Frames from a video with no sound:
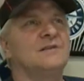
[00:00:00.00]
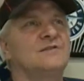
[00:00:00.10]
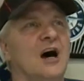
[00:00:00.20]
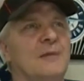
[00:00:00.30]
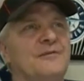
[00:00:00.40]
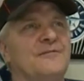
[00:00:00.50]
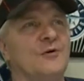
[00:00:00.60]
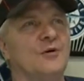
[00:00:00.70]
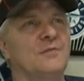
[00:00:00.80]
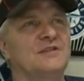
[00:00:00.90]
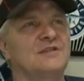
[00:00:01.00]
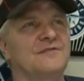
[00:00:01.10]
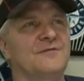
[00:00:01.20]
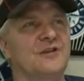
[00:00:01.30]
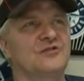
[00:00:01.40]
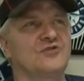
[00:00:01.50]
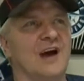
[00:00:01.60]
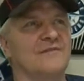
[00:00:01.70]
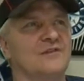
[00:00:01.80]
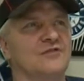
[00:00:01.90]
Top performances for the
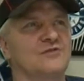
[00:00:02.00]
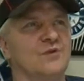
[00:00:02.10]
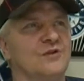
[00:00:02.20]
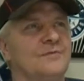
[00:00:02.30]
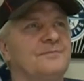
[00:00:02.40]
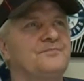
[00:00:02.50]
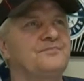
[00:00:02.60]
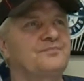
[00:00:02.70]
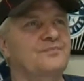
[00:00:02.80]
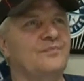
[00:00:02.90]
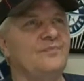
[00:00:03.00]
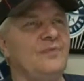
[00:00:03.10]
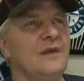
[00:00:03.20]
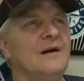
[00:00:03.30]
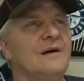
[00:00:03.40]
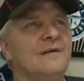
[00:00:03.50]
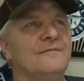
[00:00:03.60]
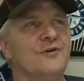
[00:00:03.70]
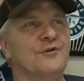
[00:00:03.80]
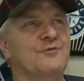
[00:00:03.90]
Travelers were
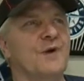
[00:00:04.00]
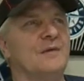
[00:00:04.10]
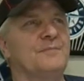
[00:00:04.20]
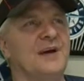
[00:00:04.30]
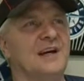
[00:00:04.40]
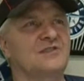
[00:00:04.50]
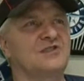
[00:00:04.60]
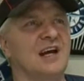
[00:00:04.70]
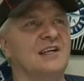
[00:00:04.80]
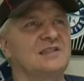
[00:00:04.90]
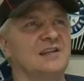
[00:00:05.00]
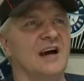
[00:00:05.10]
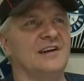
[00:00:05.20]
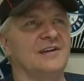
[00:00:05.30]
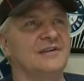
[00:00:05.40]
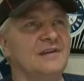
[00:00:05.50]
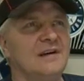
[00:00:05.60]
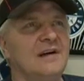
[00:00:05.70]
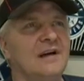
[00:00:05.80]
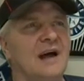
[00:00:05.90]
fourth round pick Jake
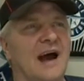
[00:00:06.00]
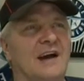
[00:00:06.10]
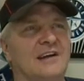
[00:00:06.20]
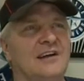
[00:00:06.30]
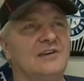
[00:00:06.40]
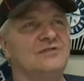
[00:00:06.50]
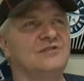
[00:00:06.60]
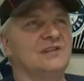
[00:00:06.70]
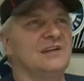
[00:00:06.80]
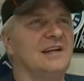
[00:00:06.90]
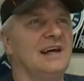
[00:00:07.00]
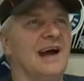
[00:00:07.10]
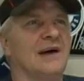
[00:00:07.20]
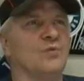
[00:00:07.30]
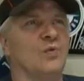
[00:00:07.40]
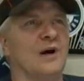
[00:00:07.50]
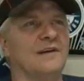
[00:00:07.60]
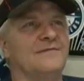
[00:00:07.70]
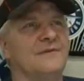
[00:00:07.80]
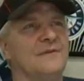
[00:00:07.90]
Shiner out of Houston. He had
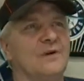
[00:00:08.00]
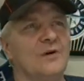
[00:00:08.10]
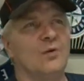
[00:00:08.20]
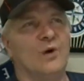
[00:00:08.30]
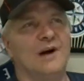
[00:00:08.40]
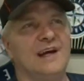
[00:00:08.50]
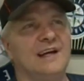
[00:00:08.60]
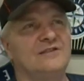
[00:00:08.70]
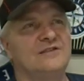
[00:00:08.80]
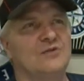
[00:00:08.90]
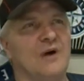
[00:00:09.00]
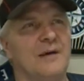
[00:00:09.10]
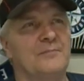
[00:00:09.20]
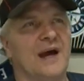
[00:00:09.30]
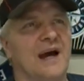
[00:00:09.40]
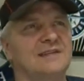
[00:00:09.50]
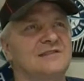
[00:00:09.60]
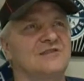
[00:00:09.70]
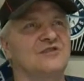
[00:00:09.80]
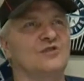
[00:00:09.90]
one hit and 2
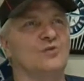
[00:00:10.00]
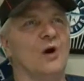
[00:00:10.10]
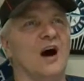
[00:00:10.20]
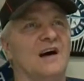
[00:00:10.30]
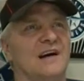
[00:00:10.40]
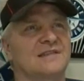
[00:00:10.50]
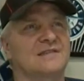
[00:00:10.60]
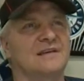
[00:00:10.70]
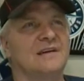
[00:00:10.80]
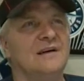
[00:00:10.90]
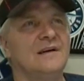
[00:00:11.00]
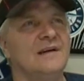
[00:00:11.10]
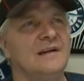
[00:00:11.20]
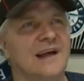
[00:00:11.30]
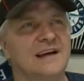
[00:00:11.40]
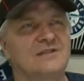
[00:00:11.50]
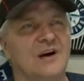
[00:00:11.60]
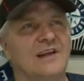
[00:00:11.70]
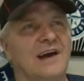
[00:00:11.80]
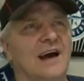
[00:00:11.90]
at-bats and 2 walks. That's
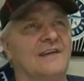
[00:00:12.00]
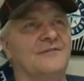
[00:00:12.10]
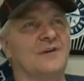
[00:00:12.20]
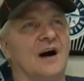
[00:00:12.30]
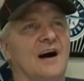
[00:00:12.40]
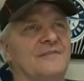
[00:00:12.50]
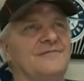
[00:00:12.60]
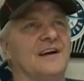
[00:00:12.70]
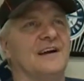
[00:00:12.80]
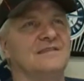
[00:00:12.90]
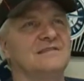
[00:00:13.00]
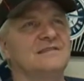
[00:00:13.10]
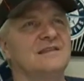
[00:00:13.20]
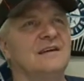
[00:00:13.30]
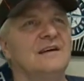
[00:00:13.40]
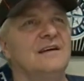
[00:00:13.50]
all they had for offense.